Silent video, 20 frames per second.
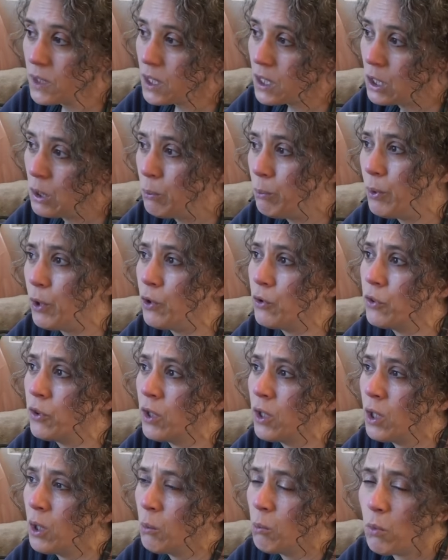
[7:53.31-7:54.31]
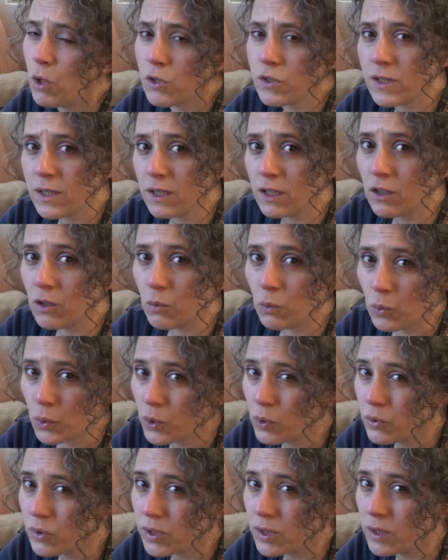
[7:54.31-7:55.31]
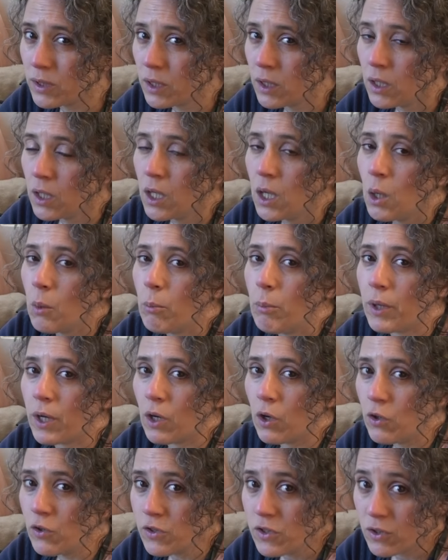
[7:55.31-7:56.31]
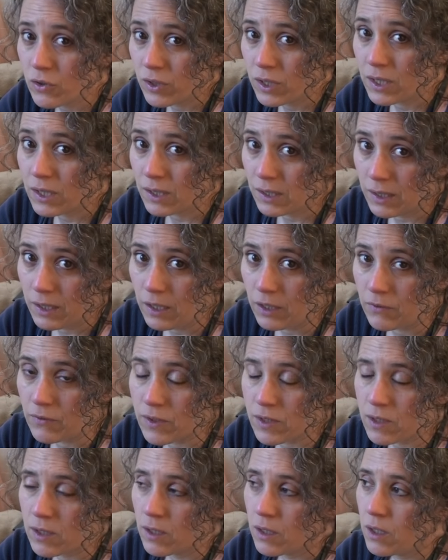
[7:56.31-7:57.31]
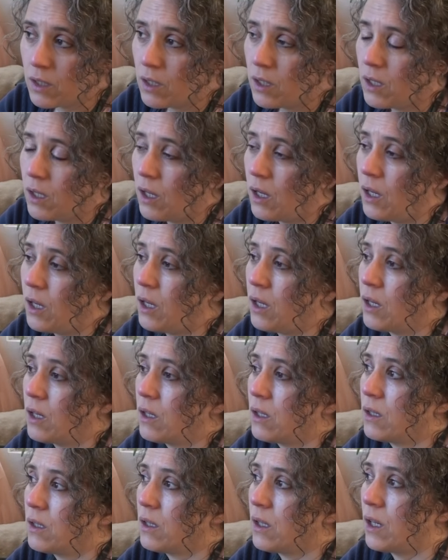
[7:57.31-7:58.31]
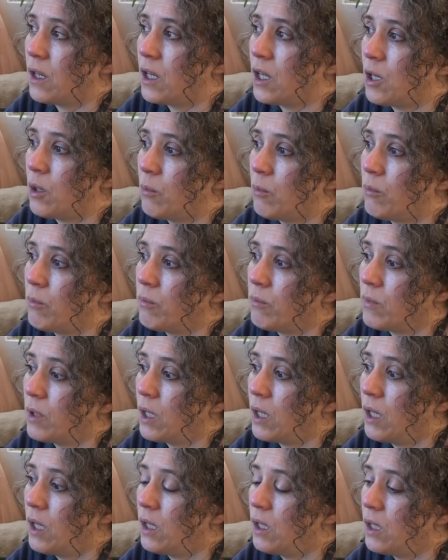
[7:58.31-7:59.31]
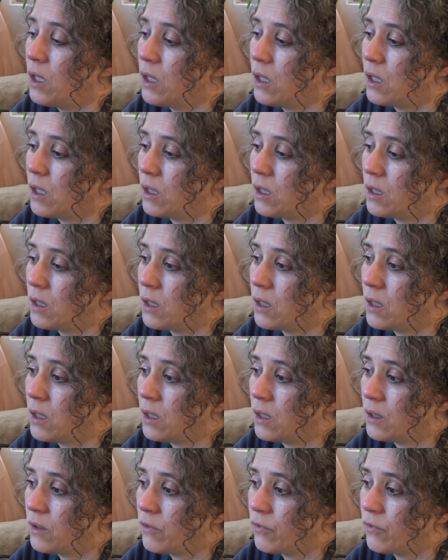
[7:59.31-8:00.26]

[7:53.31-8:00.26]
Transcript: in both, mostly in the root, but also in the leaves. And, um, and then the, the